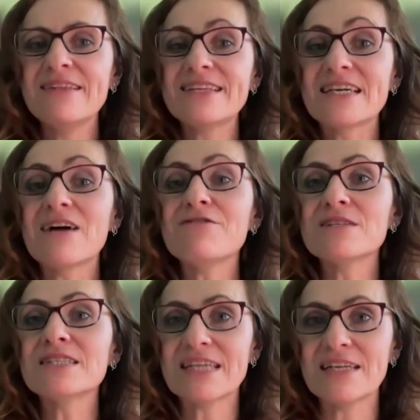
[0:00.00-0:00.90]
that
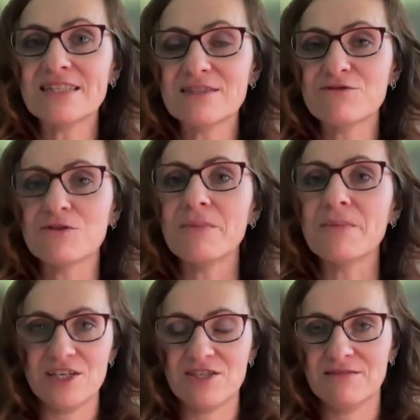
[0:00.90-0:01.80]
govern sentence
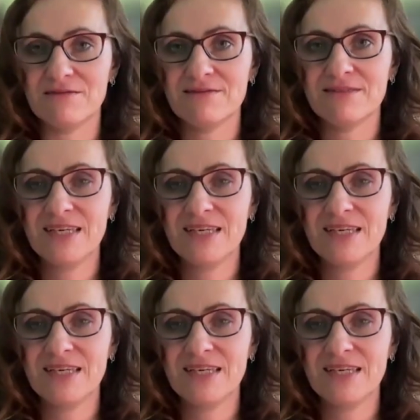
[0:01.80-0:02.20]
formation.